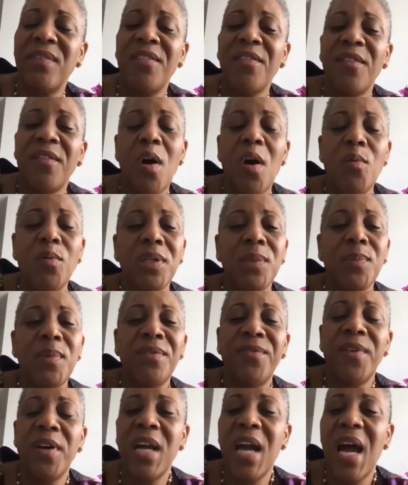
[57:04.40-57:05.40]
accountable
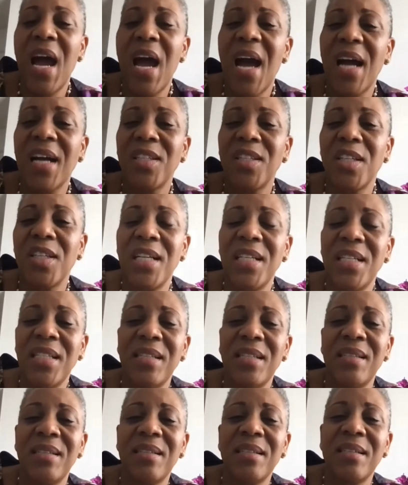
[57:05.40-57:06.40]
for your
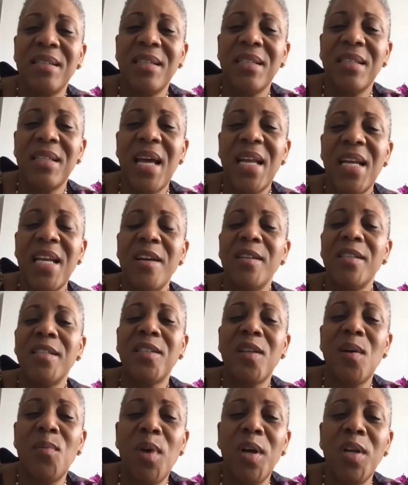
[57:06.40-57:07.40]
actions, that there's
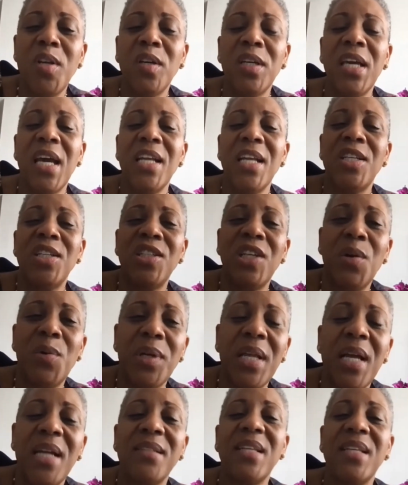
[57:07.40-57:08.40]
someone you can share
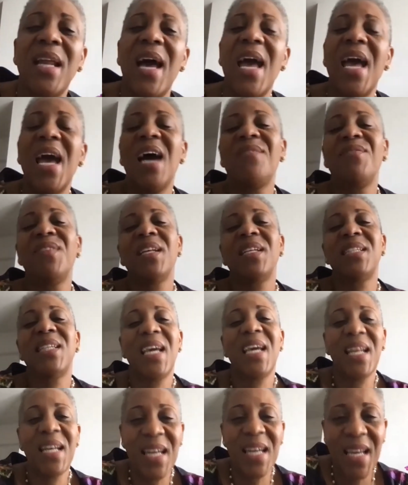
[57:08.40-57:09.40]
with and say, I have the
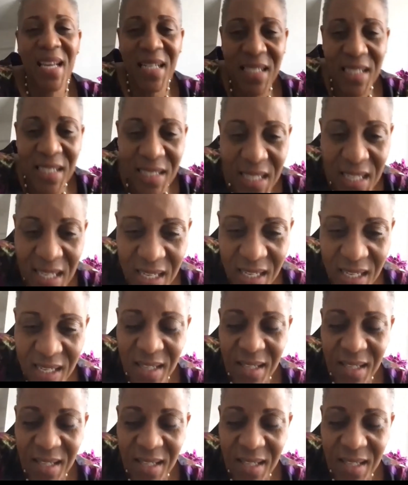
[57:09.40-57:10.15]
tendency